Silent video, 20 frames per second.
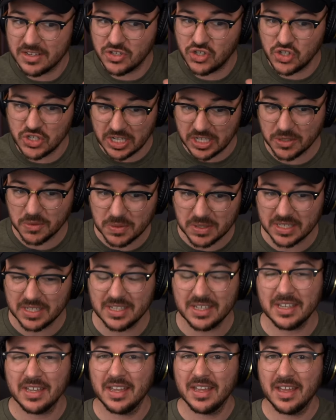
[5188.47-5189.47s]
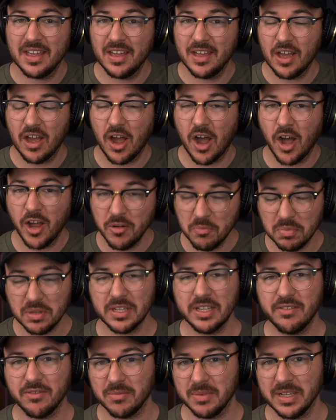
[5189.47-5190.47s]
genuinely
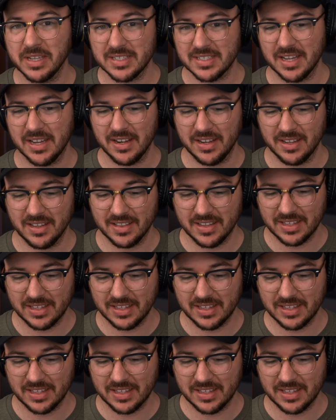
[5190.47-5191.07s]
unbelievably exciting.